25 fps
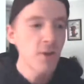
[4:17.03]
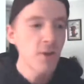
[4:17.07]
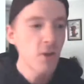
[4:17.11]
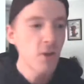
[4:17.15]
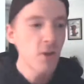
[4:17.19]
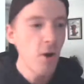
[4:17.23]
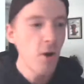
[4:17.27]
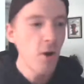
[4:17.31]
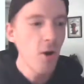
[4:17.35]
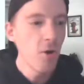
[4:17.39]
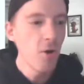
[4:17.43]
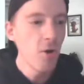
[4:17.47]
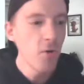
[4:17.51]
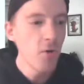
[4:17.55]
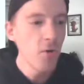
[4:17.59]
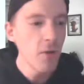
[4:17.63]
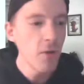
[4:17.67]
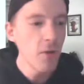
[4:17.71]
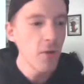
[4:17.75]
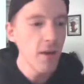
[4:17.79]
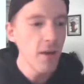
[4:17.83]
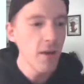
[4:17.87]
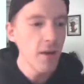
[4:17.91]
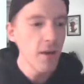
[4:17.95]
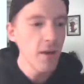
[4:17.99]

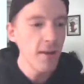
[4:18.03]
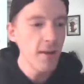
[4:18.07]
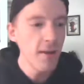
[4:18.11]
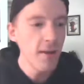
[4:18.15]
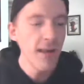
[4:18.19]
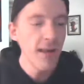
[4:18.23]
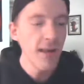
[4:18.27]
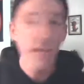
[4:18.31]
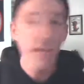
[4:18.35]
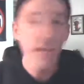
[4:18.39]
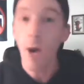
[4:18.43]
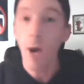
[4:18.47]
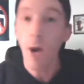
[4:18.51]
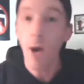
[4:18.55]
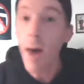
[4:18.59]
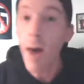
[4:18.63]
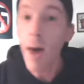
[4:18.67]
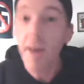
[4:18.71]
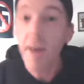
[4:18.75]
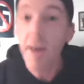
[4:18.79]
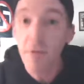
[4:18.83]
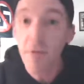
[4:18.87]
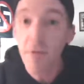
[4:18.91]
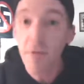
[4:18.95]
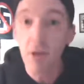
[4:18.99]
So that's how
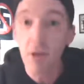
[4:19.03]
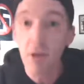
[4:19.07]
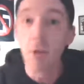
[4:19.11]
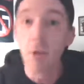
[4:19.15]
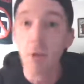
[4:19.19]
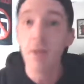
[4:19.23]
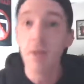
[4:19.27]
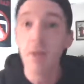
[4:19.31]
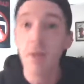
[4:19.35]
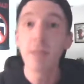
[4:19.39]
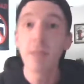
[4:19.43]
I feel.